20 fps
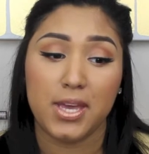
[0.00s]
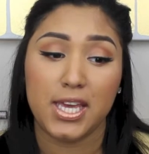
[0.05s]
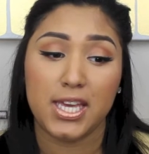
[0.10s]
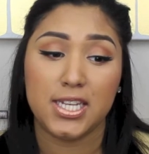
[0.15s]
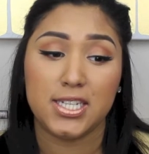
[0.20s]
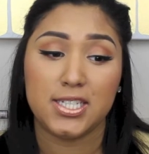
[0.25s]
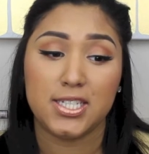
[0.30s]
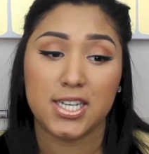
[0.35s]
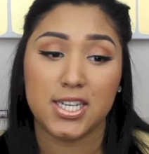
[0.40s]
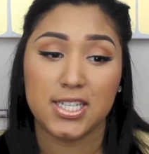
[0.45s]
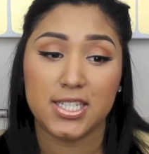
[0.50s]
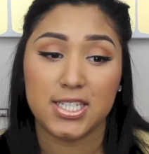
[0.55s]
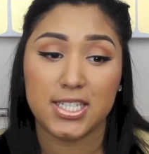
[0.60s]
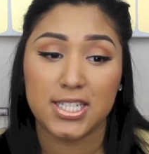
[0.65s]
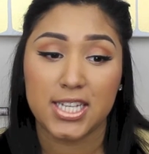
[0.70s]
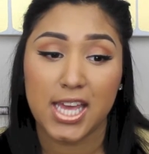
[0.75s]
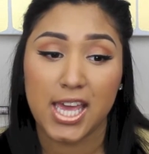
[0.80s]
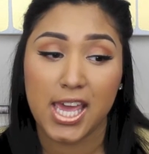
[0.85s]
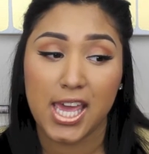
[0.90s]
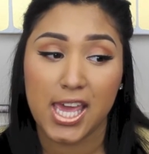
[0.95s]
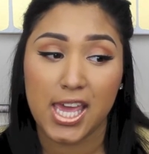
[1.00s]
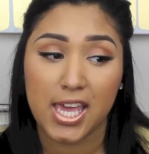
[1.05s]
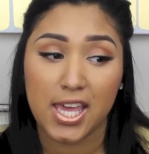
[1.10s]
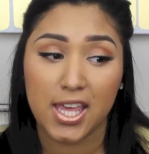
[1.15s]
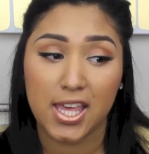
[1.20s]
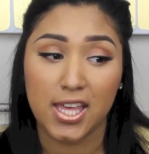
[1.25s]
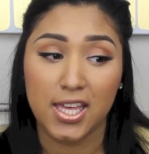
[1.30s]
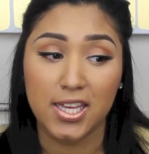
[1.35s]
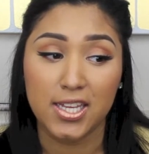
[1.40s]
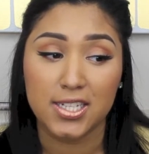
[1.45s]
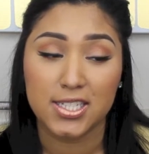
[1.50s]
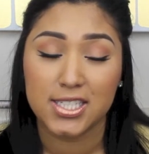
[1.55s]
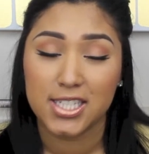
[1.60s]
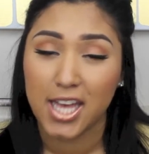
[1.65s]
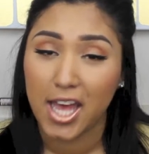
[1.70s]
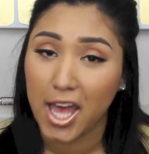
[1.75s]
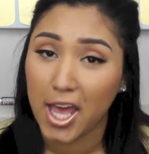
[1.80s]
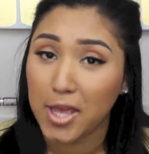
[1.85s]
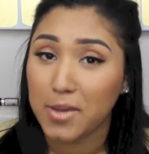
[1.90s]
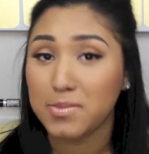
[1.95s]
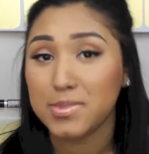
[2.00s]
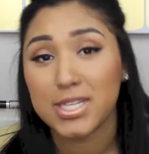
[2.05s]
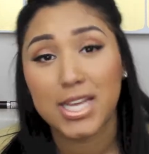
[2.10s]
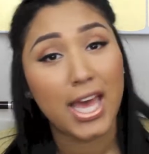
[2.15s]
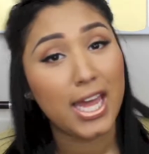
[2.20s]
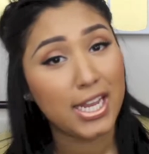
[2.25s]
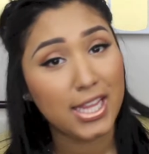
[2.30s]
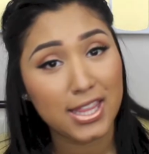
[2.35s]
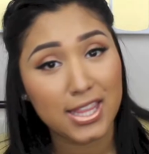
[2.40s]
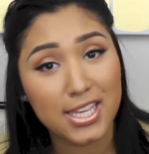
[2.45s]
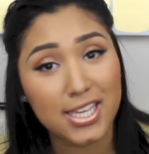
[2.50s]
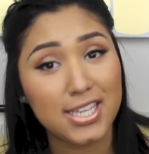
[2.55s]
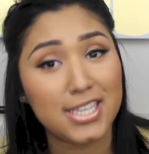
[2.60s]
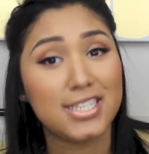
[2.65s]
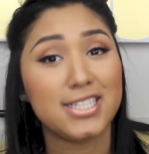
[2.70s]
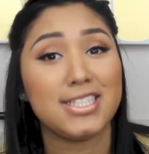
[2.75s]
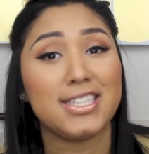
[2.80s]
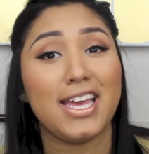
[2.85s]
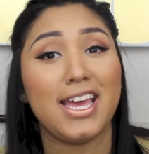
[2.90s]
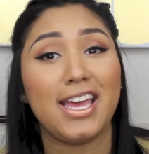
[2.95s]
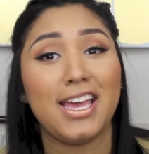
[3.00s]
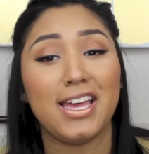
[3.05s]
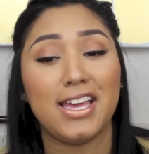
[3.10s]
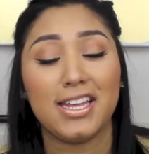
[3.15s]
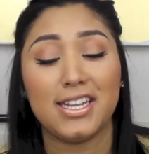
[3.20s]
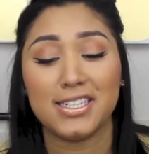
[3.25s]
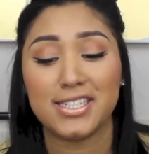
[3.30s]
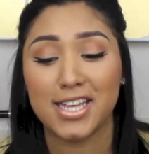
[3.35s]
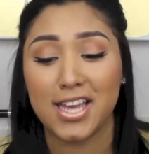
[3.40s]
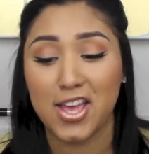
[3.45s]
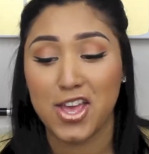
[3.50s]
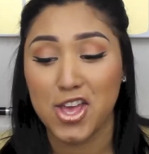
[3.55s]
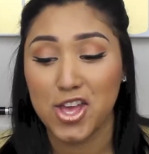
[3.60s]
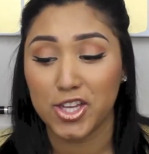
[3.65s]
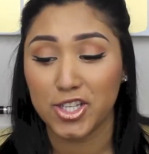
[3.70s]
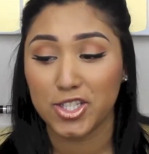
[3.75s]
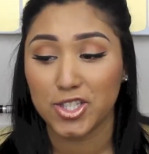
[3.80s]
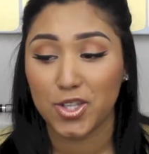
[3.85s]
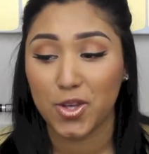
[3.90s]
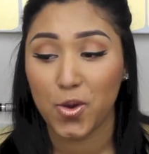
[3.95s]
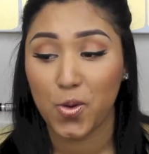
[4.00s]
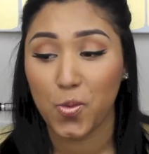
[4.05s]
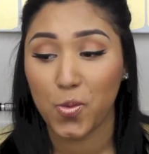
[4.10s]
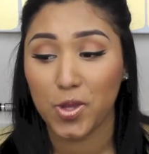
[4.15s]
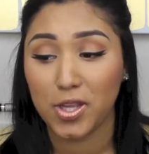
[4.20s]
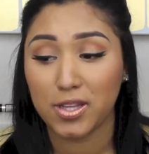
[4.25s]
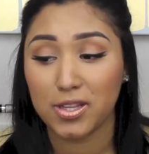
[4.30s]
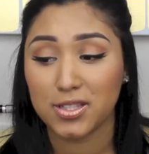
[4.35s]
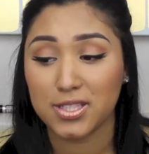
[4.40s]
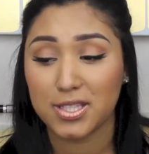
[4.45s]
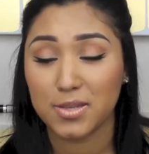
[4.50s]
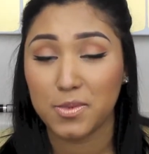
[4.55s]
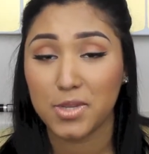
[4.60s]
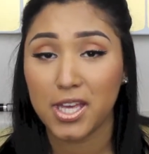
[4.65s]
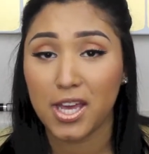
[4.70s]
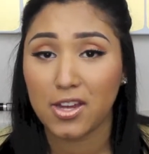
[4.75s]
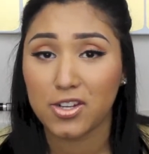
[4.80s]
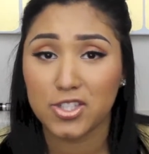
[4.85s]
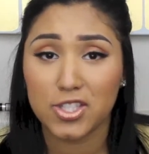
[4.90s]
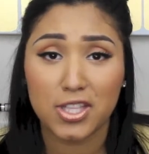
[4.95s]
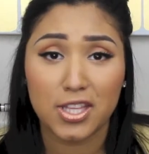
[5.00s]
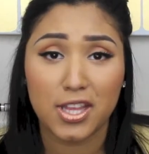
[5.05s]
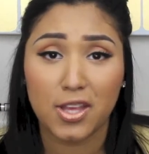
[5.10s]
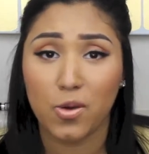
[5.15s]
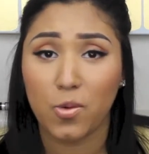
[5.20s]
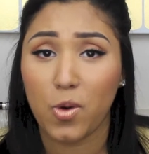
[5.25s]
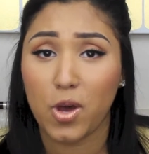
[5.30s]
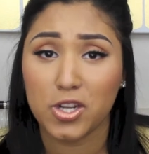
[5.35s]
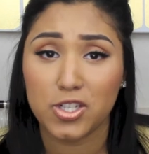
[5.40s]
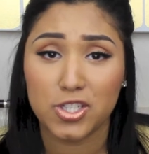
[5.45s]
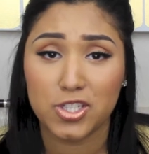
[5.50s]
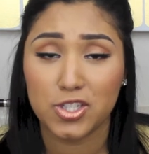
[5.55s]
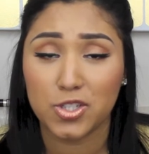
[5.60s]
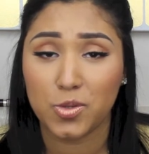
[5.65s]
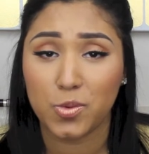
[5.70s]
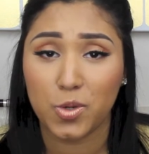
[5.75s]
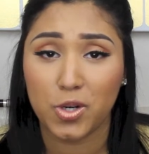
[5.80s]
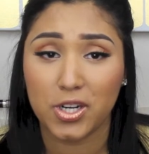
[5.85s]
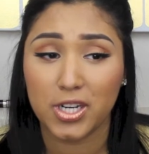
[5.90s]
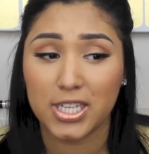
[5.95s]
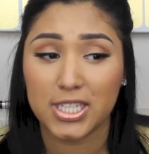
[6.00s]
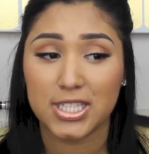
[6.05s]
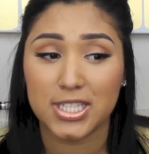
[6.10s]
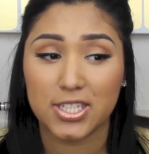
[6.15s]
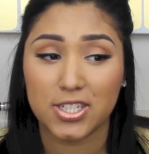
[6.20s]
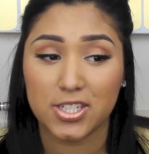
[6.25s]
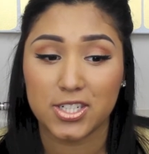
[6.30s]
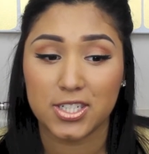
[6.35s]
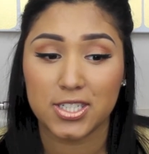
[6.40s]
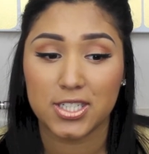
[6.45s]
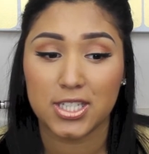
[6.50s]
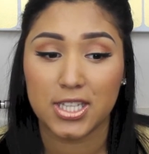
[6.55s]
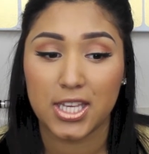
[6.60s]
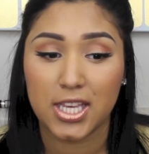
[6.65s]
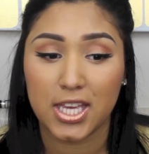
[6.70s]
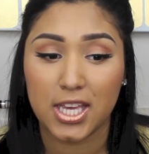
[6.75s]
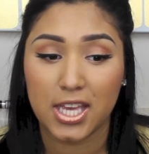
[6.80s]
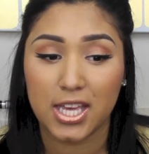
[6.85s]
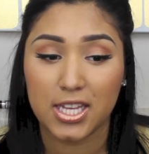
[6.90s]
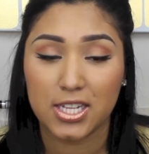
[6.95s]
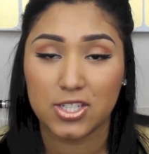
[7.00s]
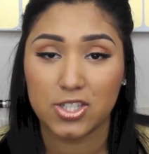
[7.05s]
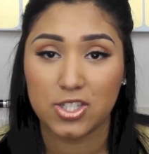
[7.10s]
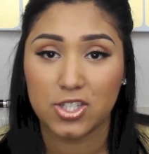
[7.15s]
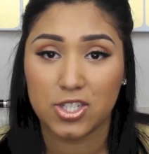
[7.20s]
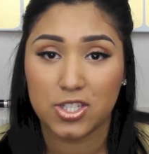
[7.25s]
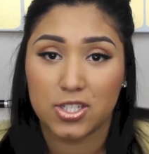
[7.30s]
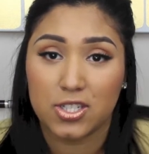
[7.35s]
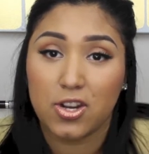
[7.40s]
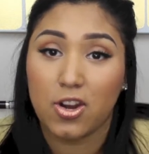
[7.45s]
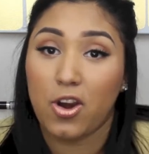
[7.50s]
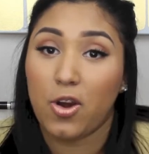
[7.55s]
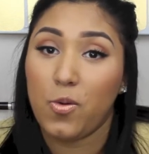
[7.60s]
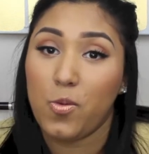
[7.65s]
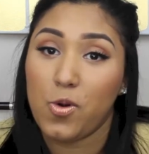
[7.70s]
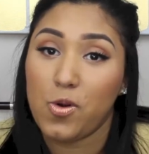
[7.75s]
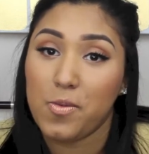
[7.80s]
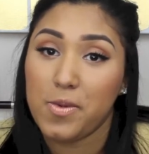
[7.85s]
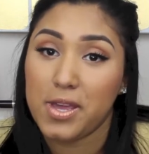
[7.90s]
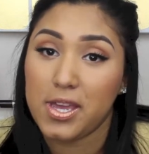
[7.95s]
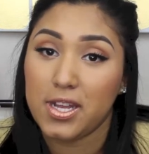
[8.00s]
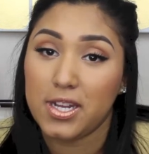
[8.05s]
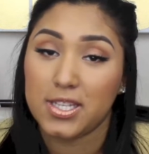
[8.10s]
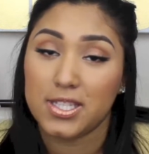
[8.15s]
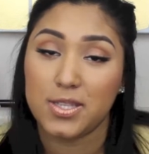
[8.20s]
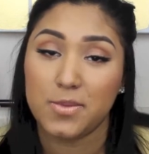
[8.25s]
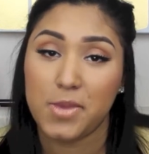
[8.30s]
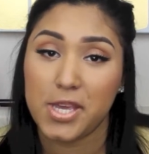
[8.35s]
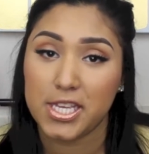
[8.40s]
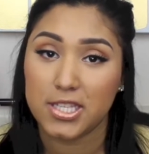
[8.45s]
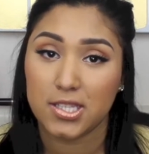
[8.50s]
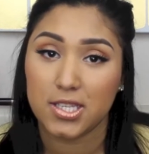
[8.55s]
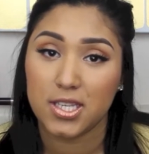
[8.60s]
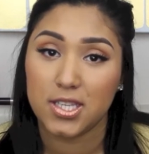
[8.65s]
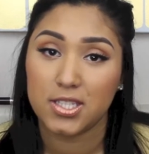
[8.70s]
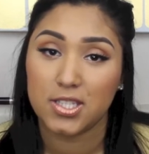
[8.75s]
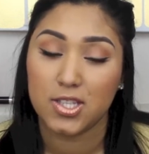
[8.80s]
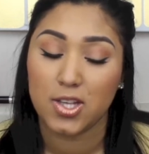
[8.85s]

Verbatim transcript: it does take time to edit these and so when somebody actually like watches your work, it's seriously, it's just heartwarming and it's amazing.